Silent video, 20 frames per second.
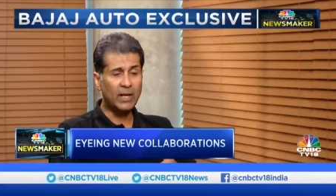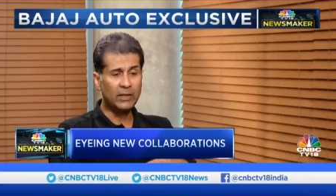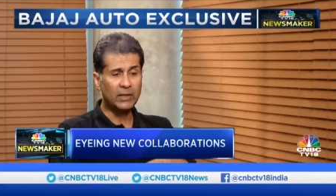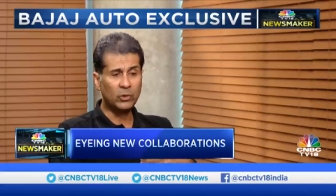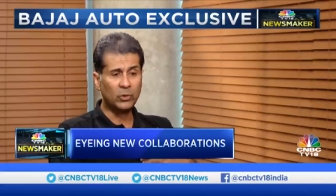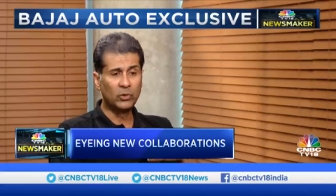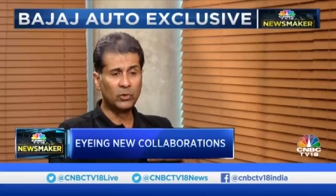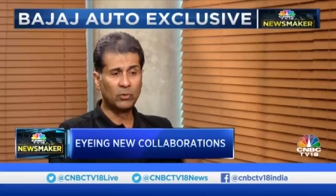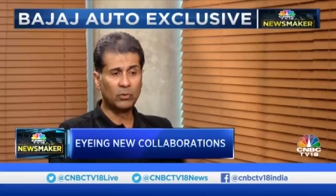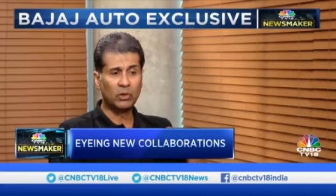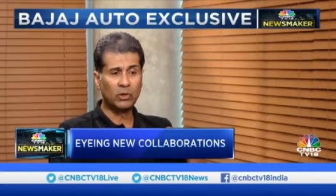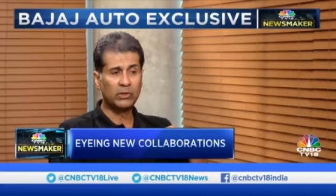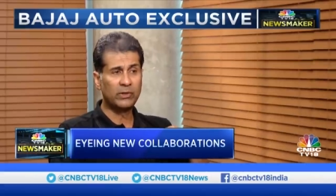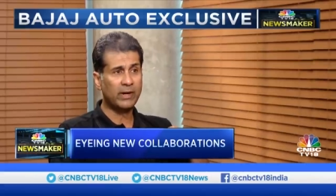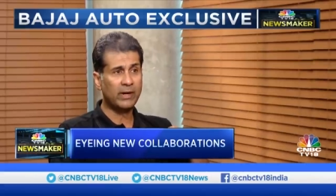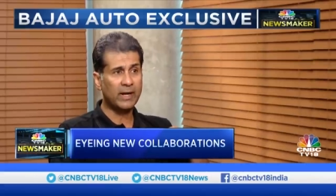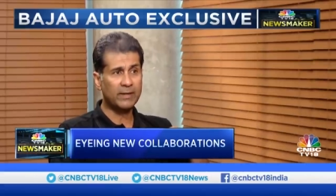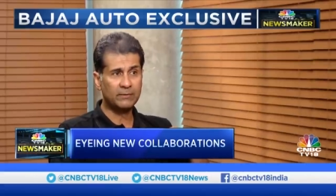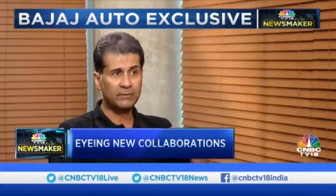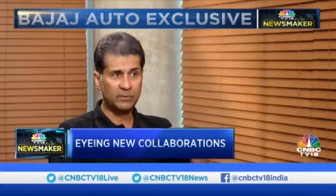I don't know what
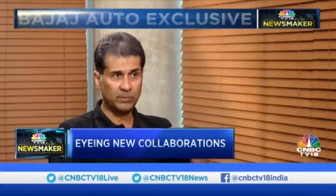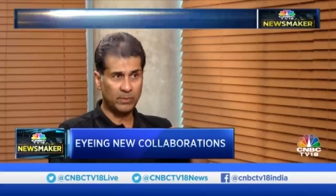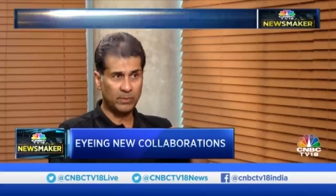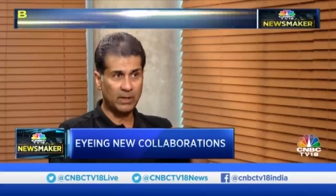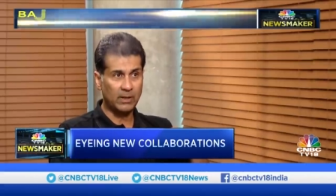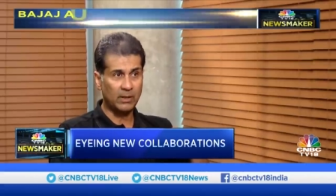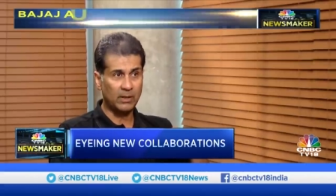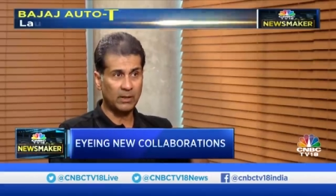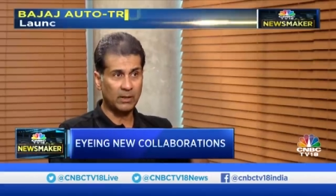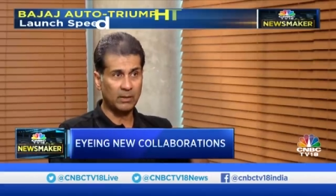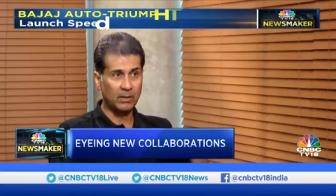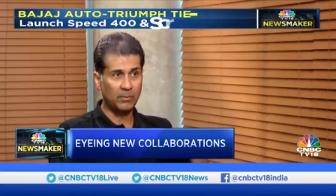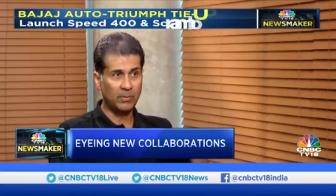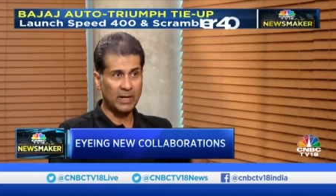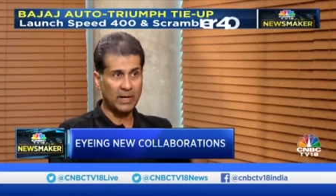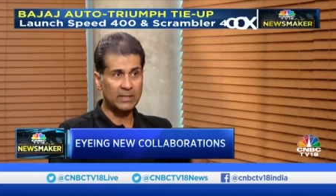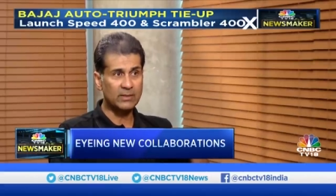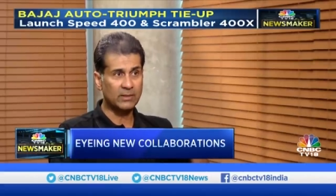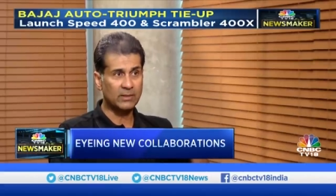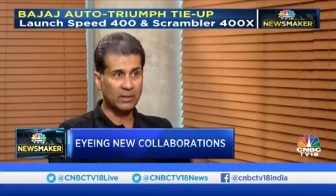Triumph's pl
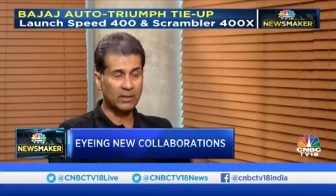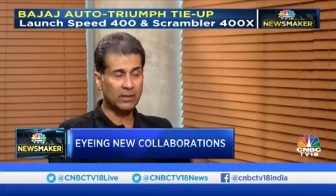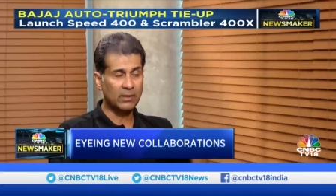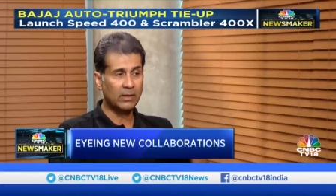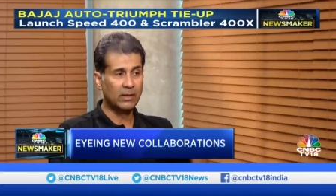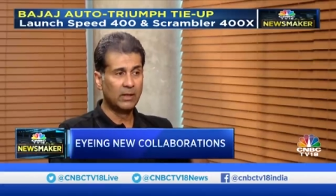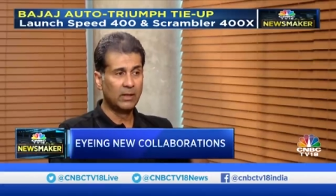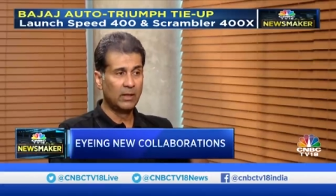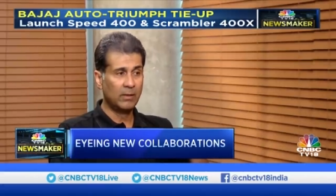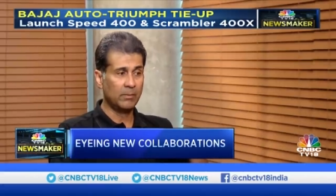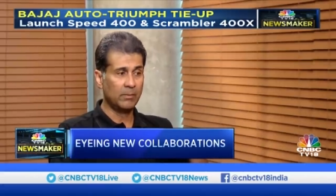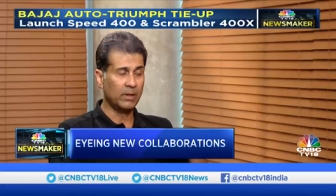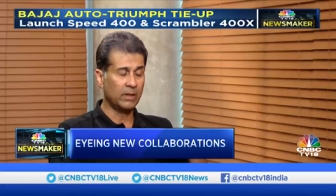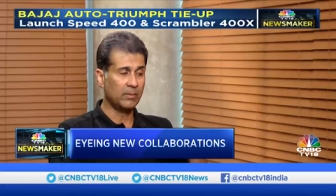plans are, mm -hmm.